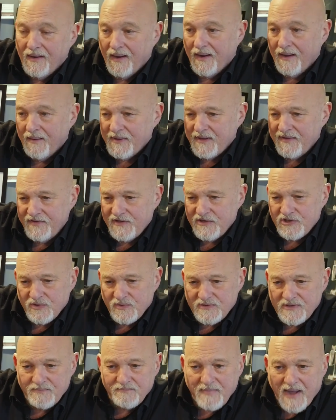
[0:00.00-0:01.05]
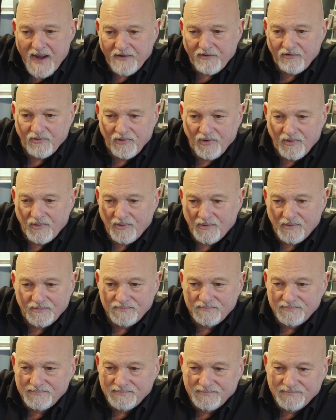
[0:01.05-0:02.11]
But if you're shooting macro,
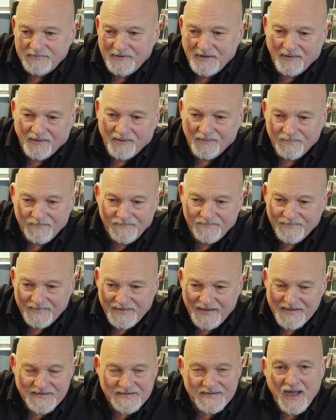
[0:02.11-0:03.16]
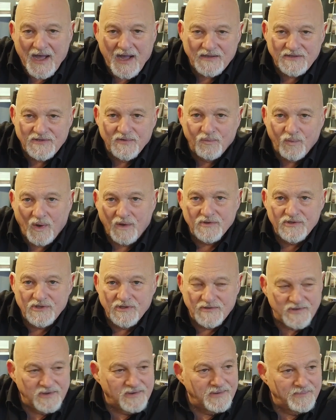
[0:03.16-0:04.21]
you know, the insides of
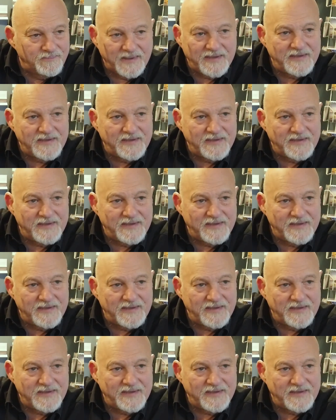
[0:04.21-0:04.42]
watches or